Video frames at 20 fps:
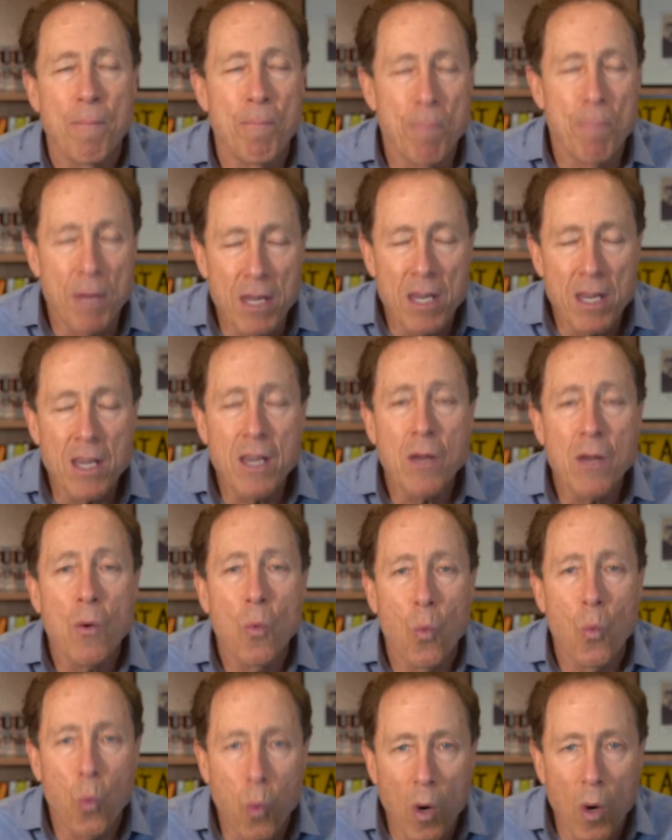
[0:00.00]

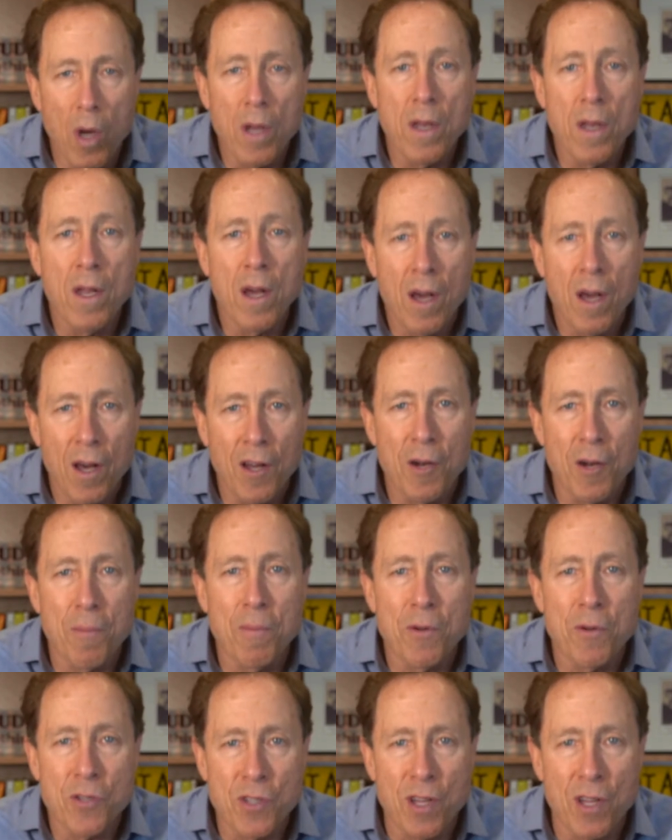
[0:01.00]
Be
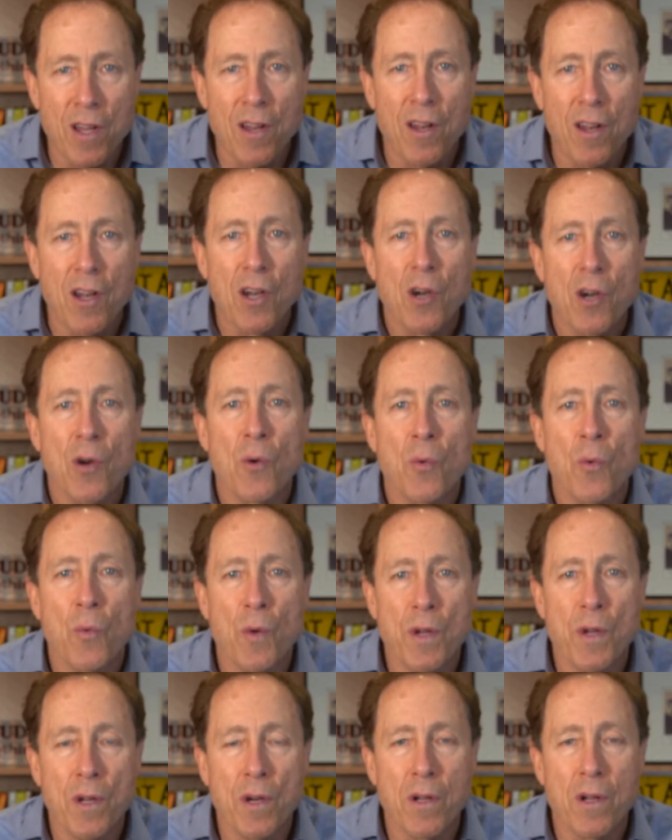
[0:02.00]
100%
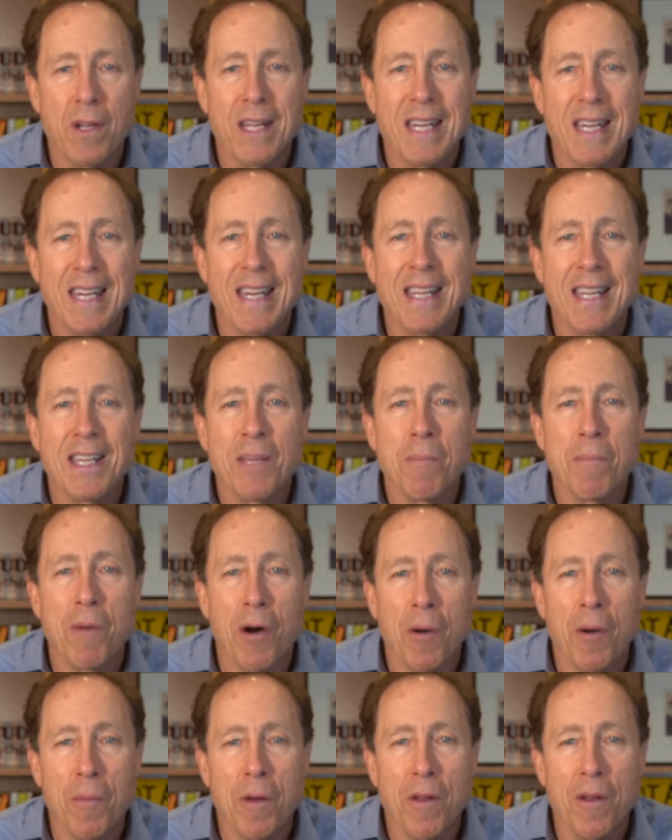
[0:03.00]
real in the
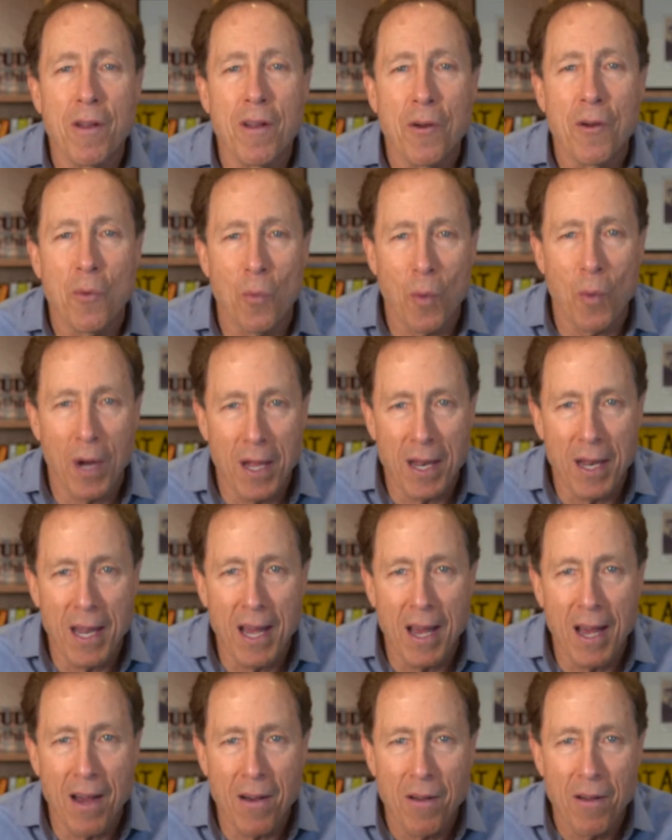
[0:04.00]
moment right
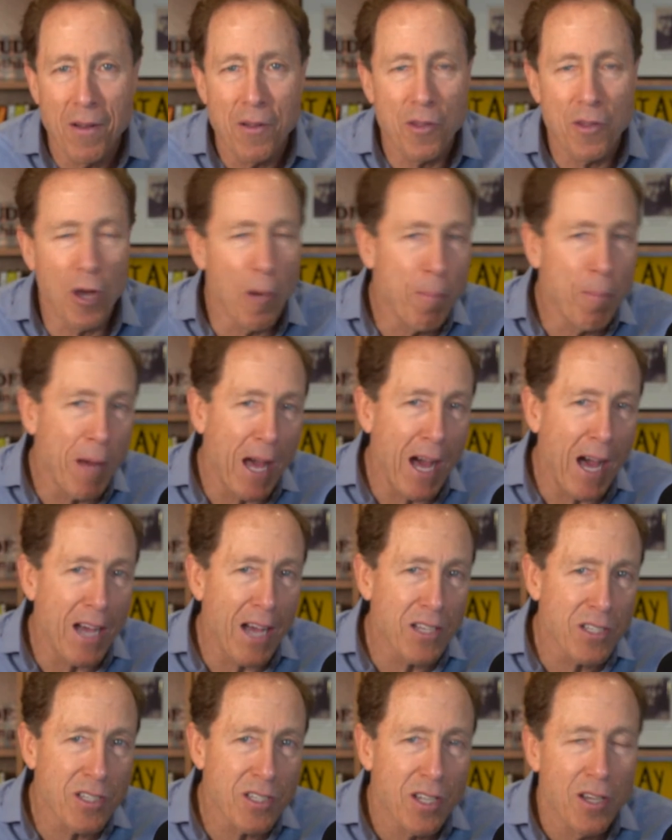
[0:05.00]
now. No
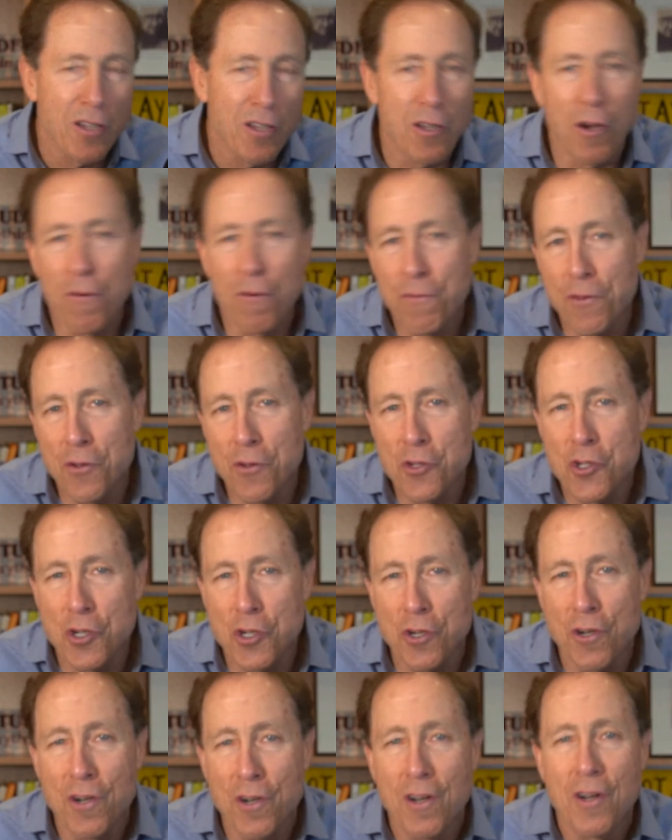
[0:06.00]
past, no
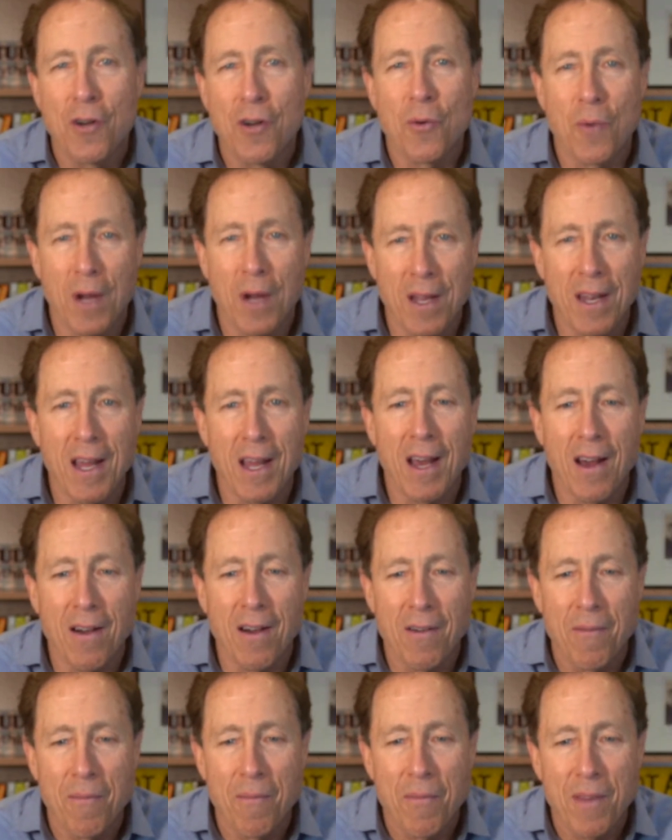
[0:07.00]
future, right now.
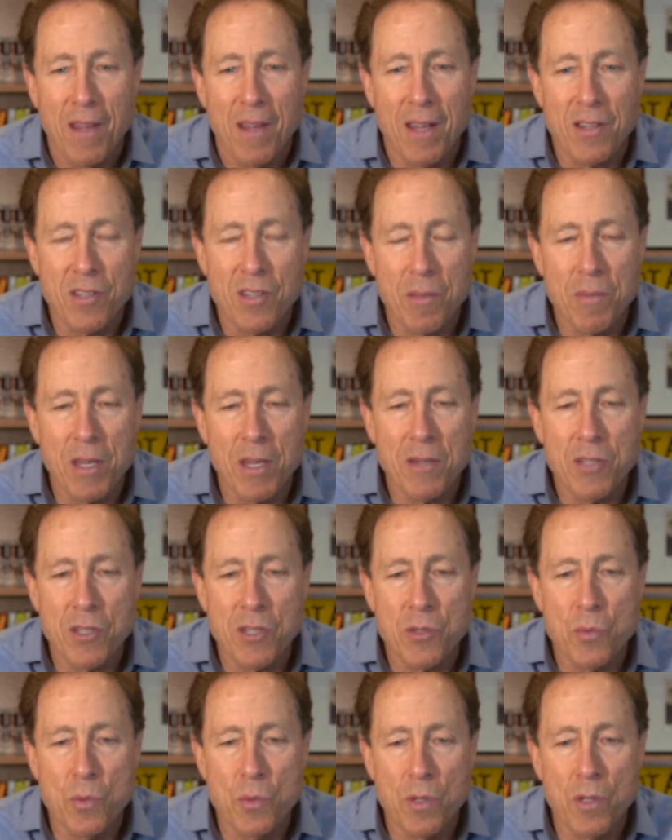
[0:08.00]
And sometimes
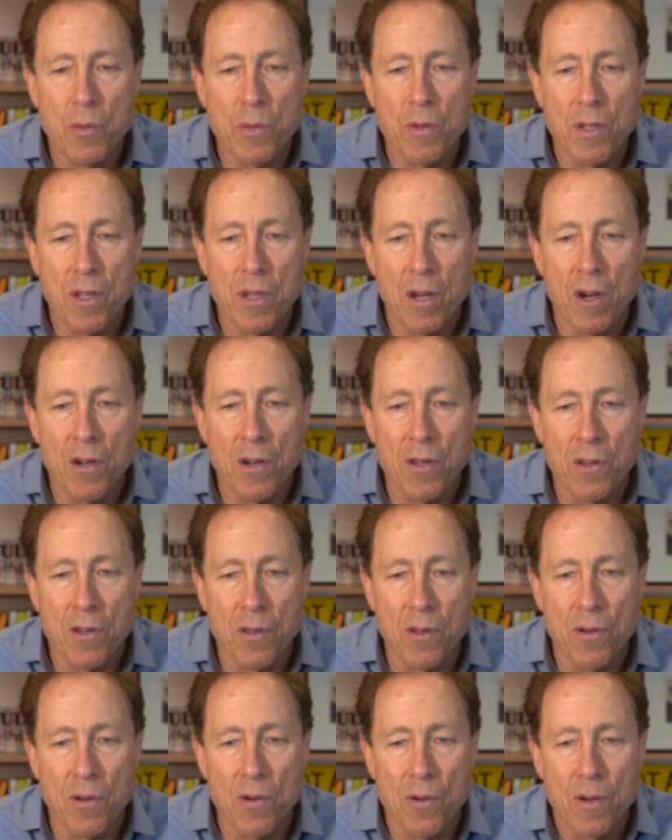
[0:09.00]
that's really, really hard to
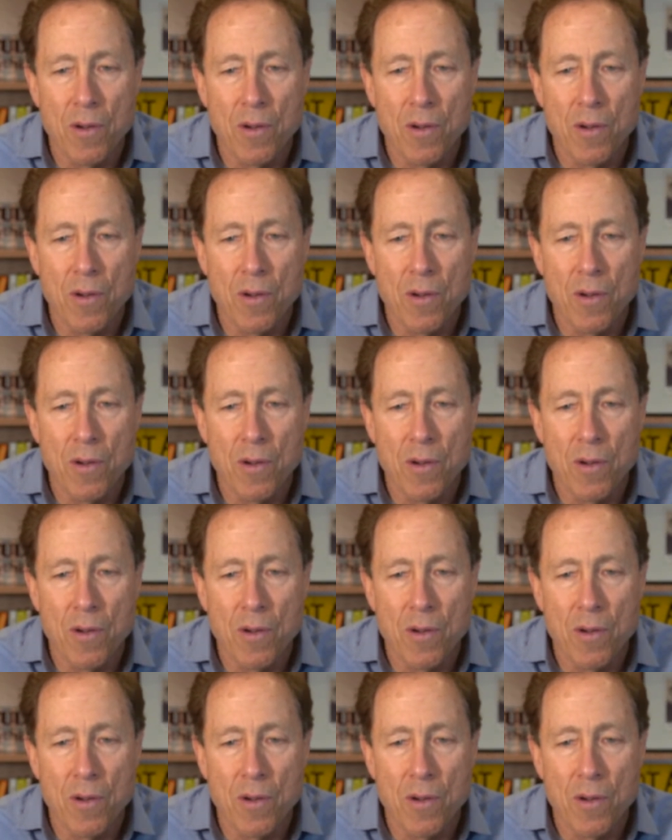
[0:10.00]
do.